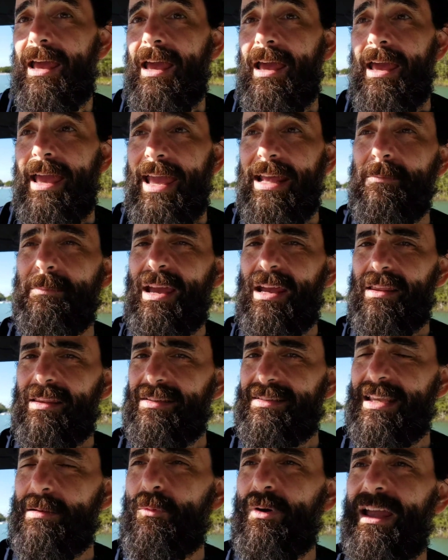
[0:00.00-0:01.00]
heading back the
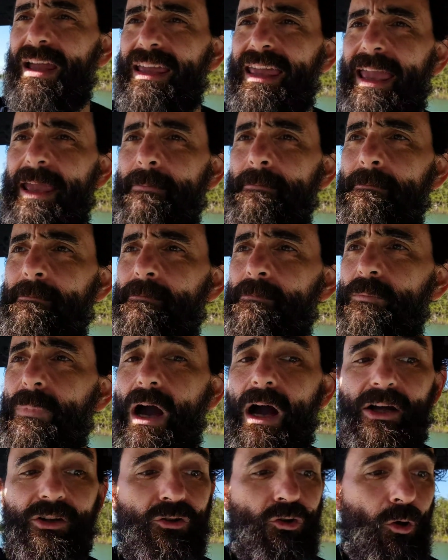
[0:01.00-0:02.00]
same way I came.
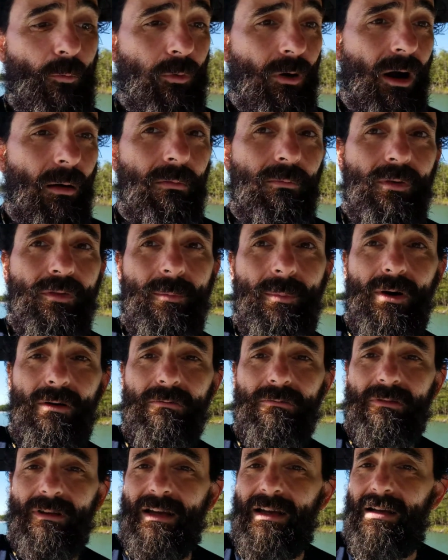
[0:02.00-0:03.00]
No problem with the boat.
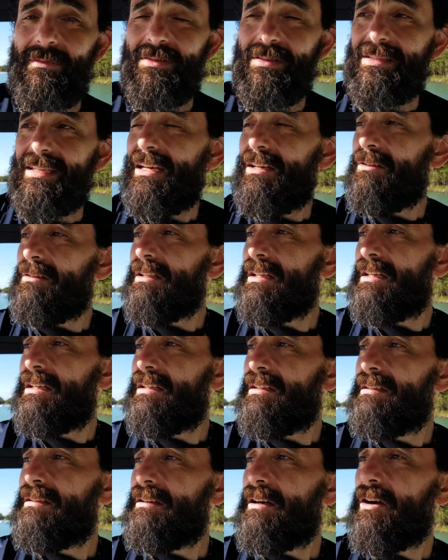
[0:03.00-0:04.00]
I have to tell
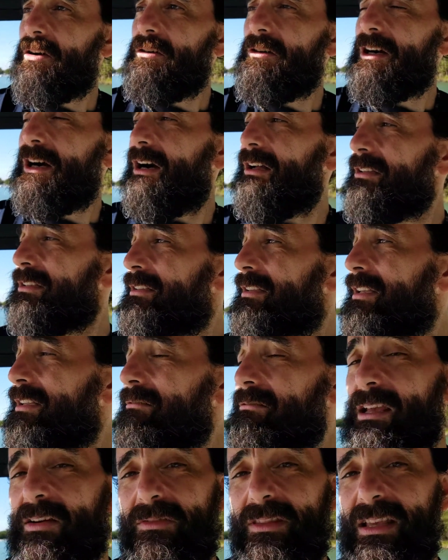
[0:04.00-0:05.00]
Uncle Colin that
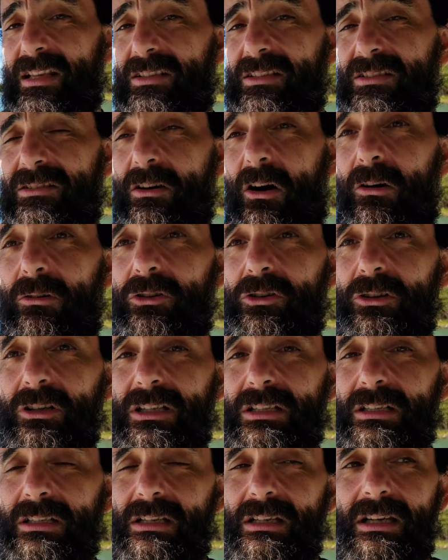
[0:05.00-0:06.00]
everything's all
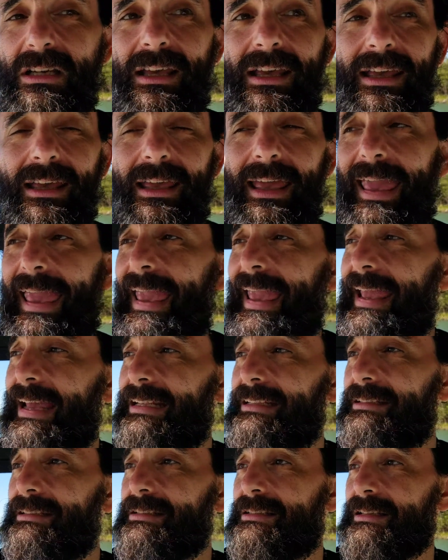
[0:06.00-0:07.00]
good.
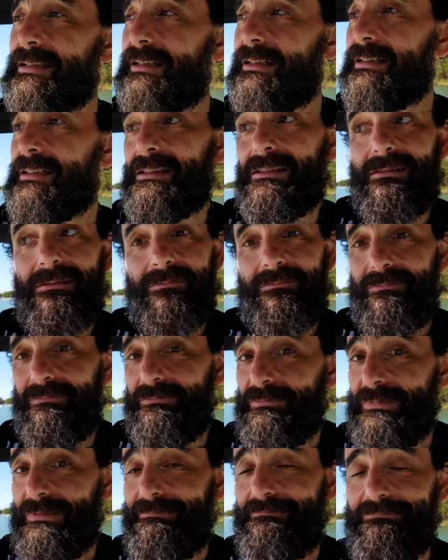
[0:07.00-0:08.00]
And,
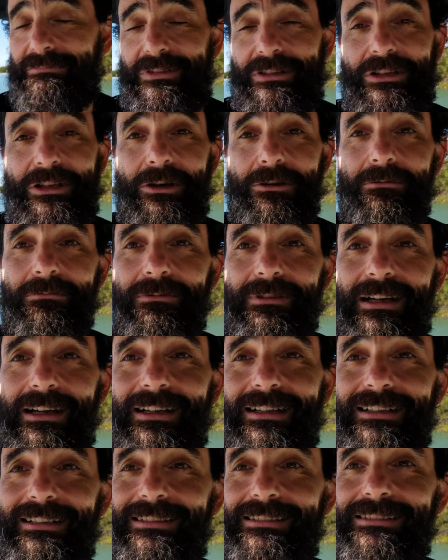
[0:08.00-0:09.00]
you
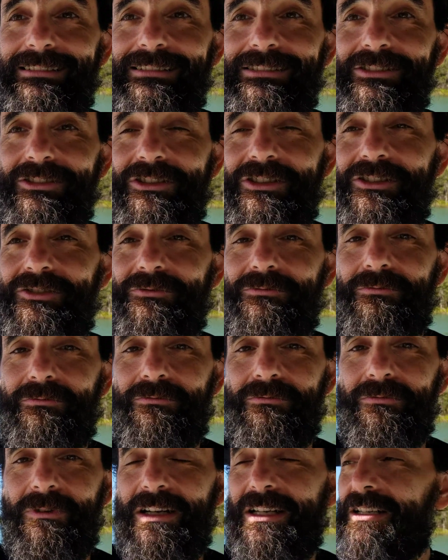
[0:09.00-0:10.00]
know, she's
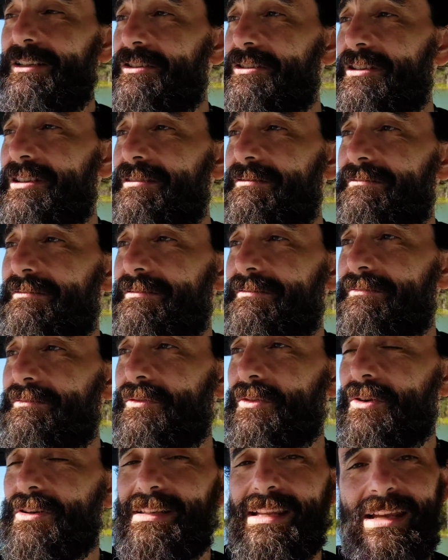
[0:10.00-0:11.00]
running good
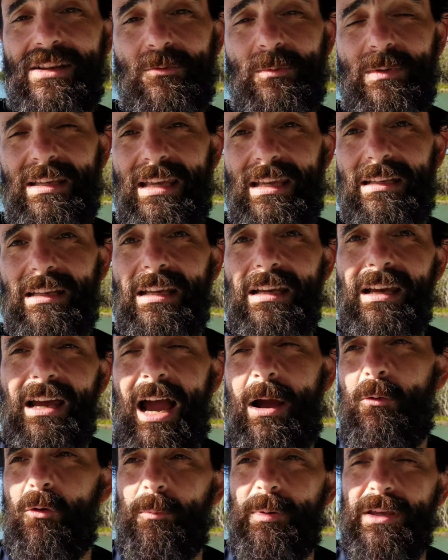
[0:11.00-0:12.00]
for next weekend.
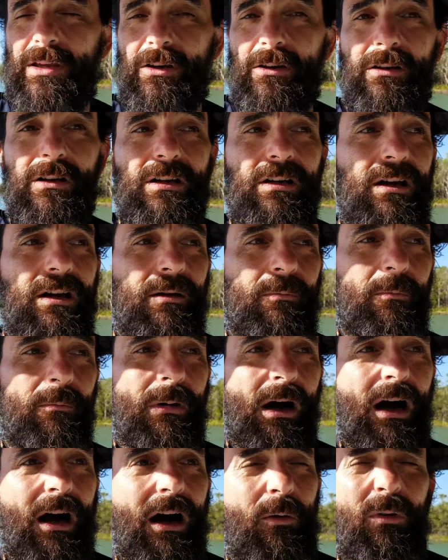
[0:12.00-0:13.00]
I won't be here.
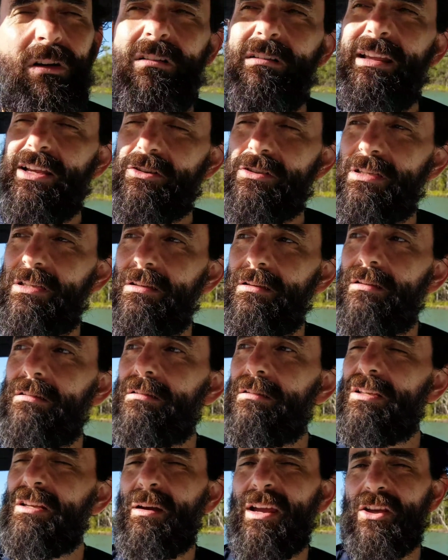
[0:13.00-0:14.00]
Well, actually,
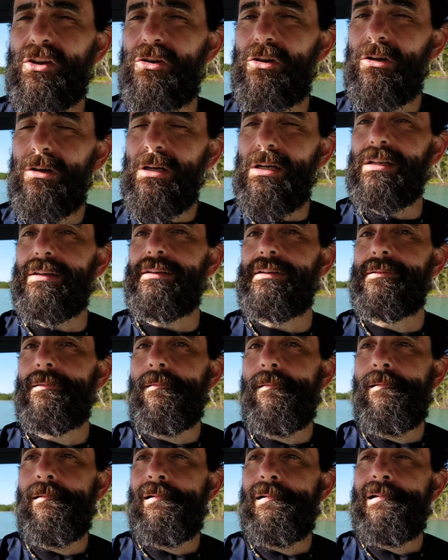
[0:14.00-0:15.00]
you know, I could.
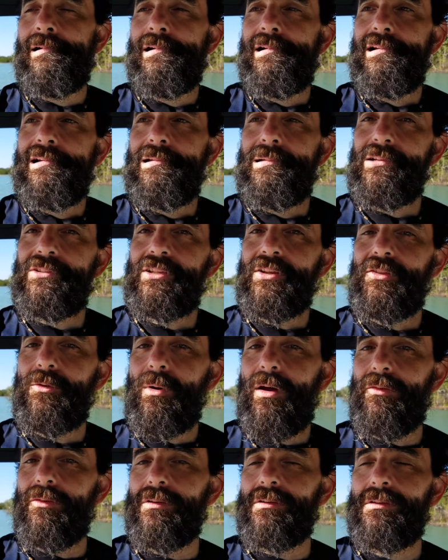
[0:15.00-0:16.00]
I'm gonna check the
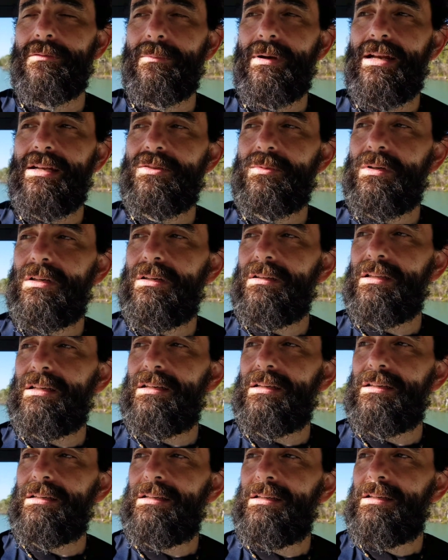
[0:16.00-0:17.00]
weather. Might as
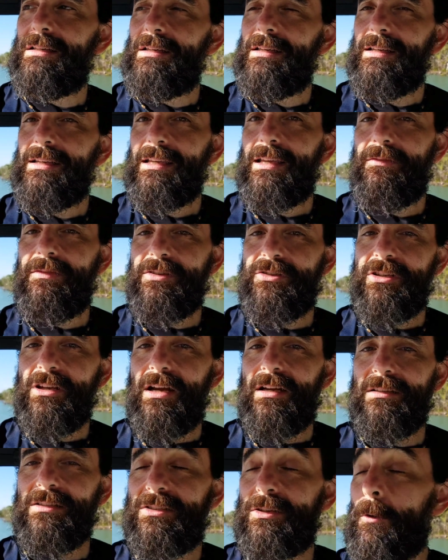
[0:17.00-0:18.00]
well give it a
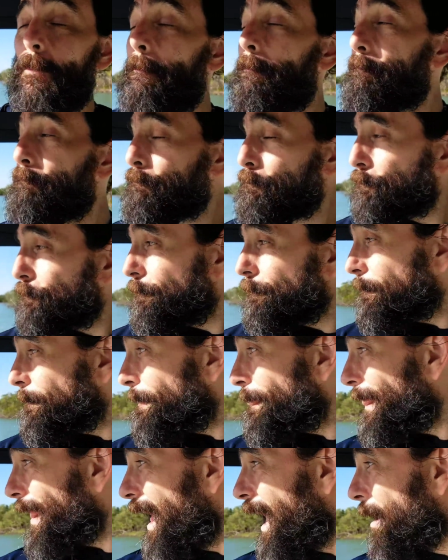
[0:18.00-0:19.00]
shot. So,
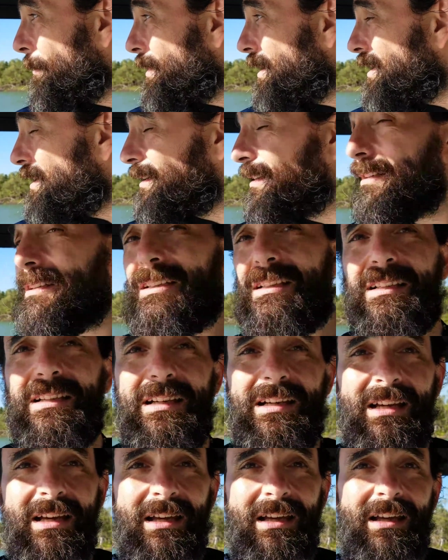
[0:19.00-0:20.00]
I'm gonna,
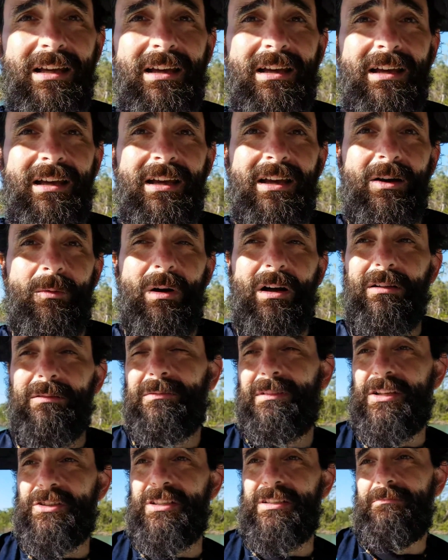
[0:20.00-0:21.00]
well,
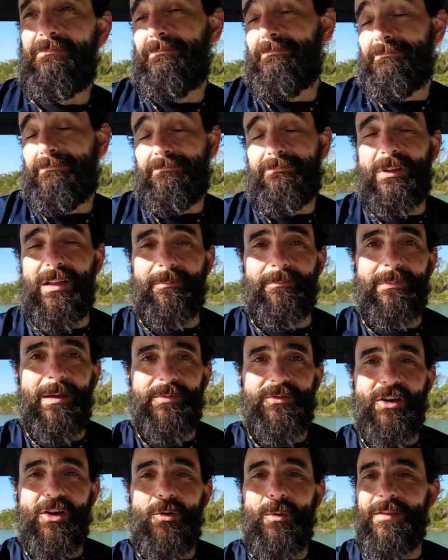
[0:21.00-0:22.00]
actually, well, I'm
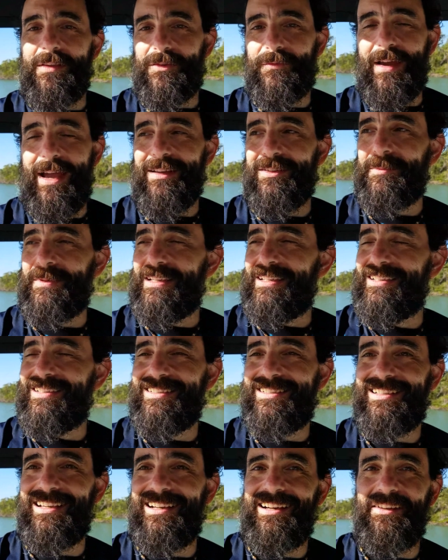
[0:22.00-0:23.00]
stuck going this fast
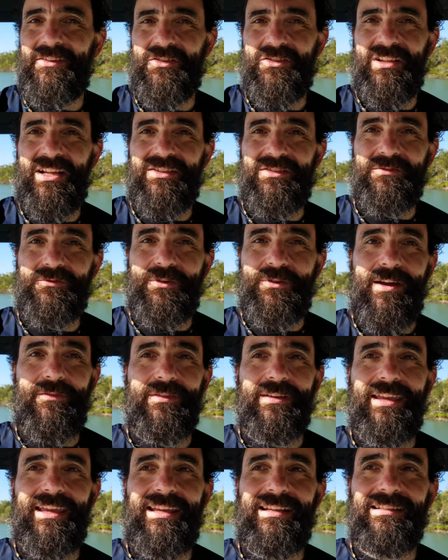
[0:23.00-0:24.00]
because there's lots of
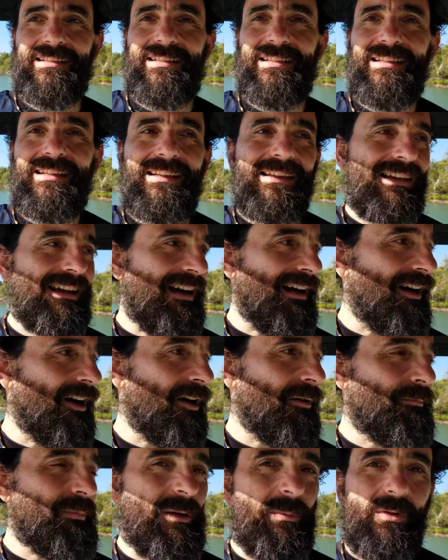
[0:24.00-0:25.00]
traffic and
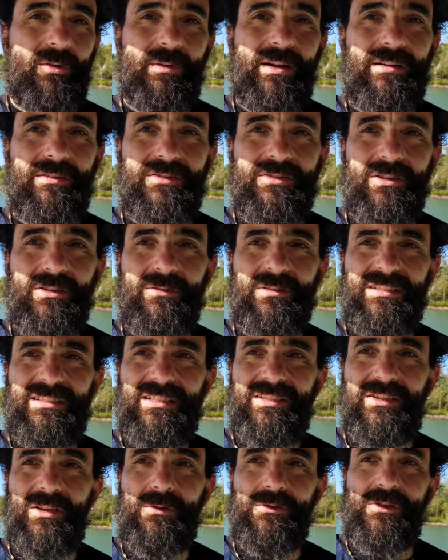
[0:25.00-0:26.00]
people around. So it's a
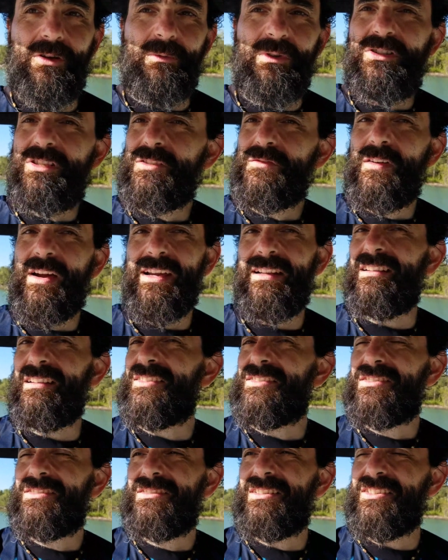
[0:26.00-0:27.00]
slow zone, which is fine.
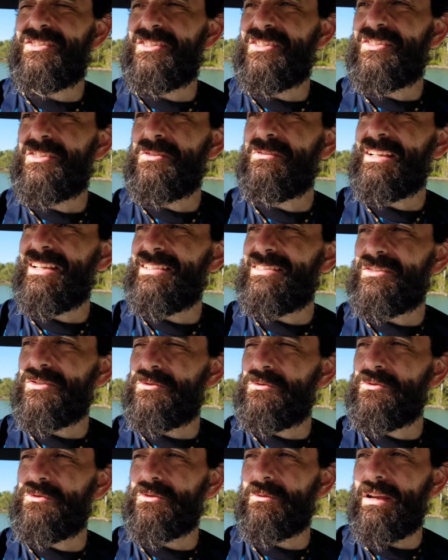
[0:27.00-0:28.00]
It's just so nice to
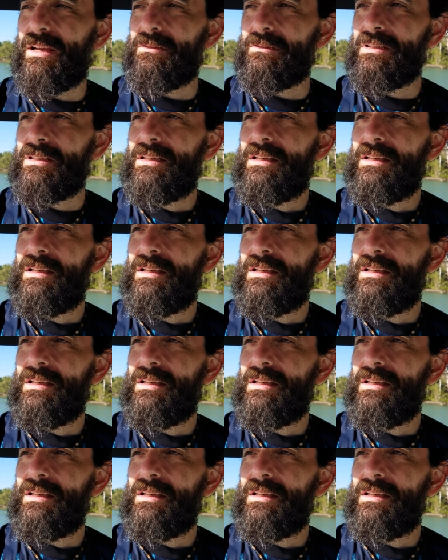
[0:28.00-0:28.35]
cruise around.